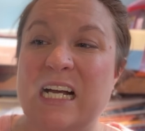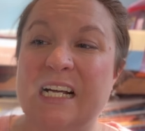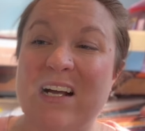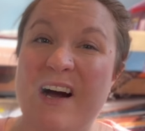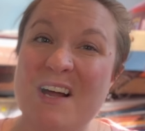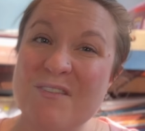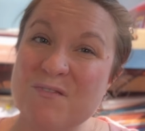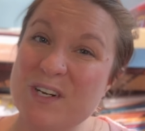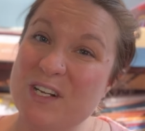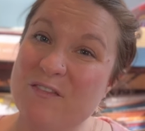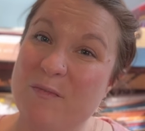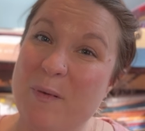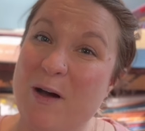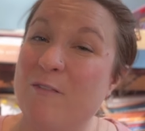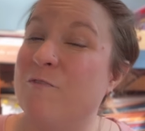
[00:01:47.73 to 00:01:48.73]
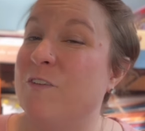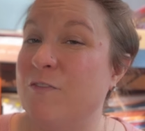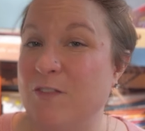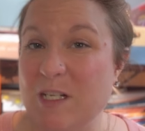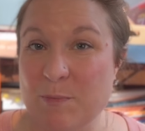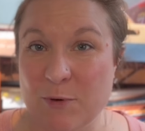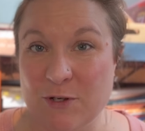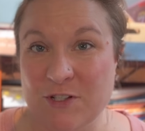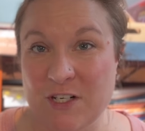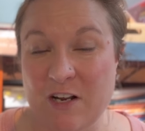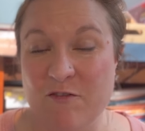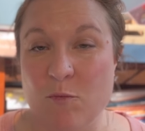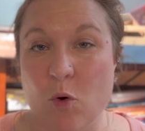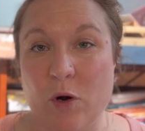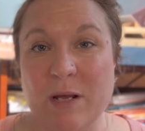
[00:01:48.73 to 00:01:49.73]
gotten rid of about 50%
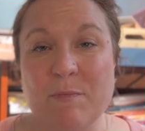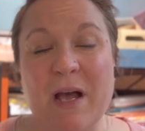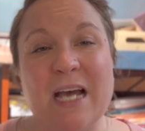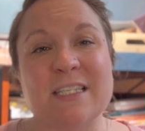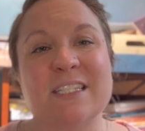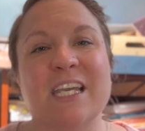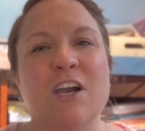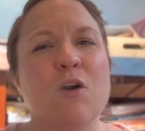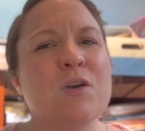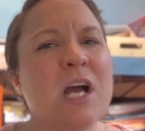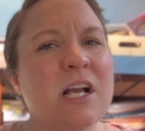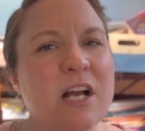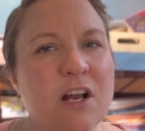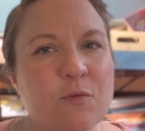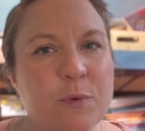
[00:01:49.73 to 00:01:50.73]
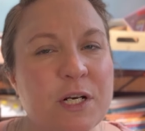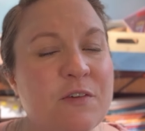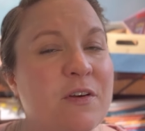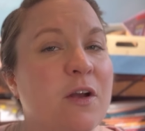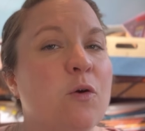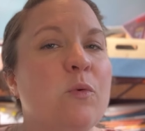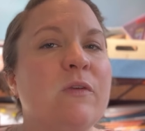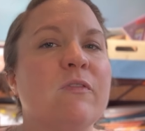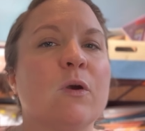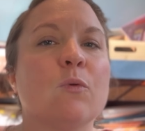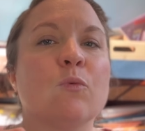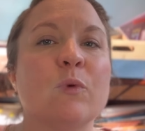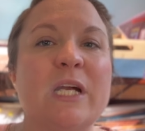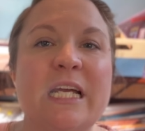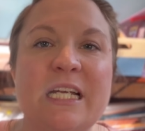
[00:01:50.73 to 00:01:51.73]
of morning basket, or not gotten rid of it, we've
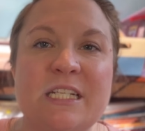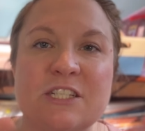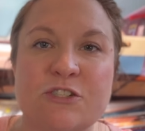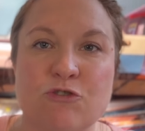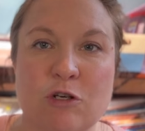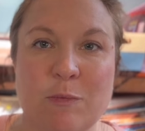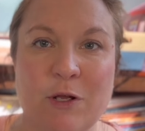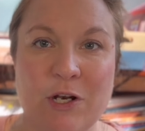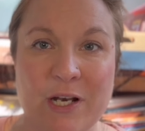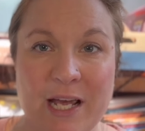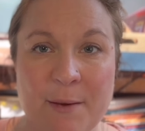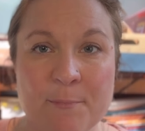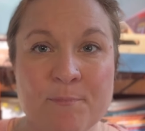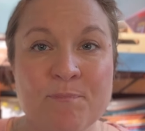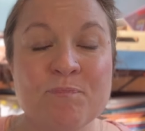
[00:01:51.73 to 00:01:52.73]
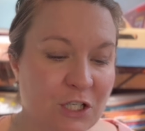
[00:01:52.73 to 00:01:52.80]
redistributed it.